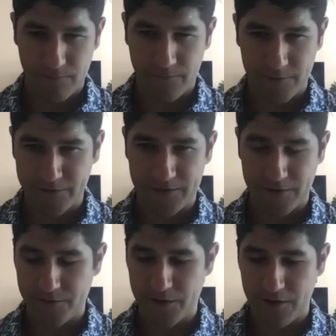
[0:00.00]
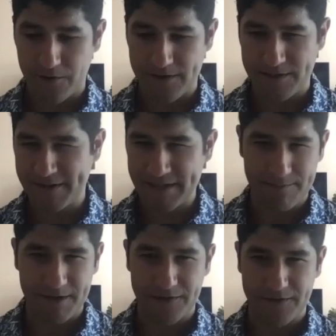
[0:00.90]
folks that don't know, it's about ten
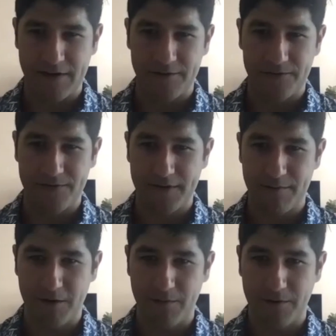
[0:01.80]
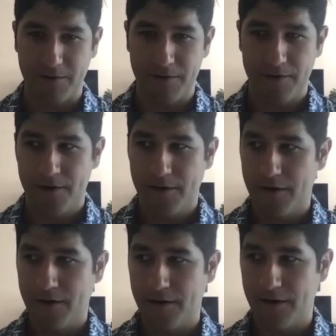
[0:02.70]
miles south of Santa Barbara.
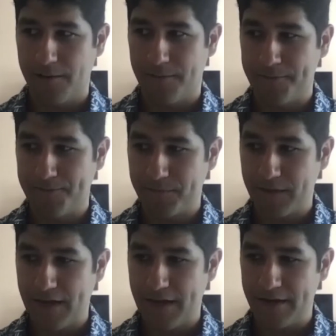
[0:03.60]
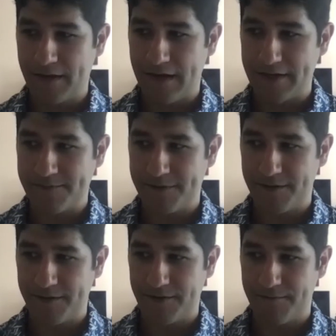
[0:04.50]
Um, and I
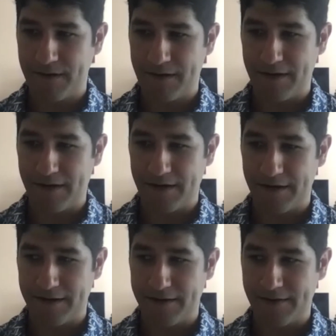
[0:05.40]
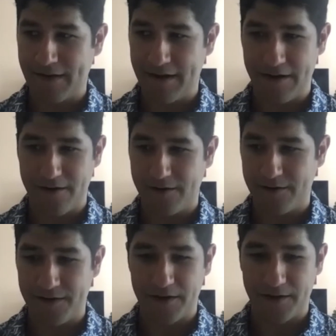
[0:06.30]
spent my entire
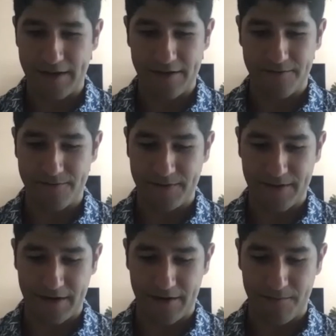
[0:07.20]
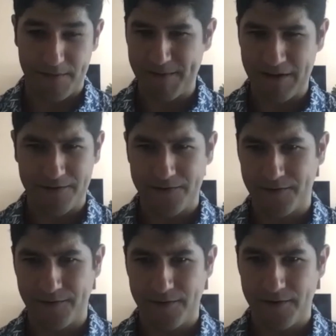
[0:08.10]
young life there. My parents are